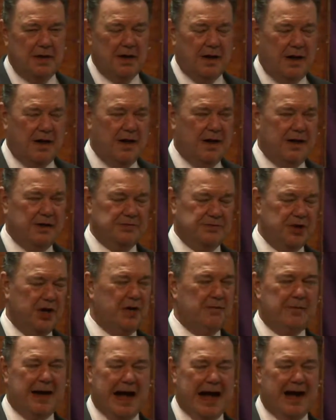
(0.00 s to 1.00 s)
uh,
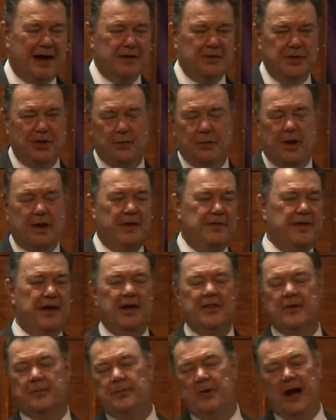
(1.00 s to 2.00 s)
Jeremiah, you're one of the
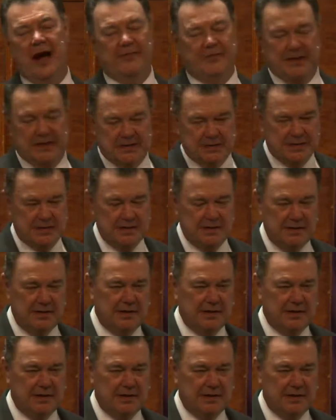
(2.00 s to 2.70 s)
other prophets.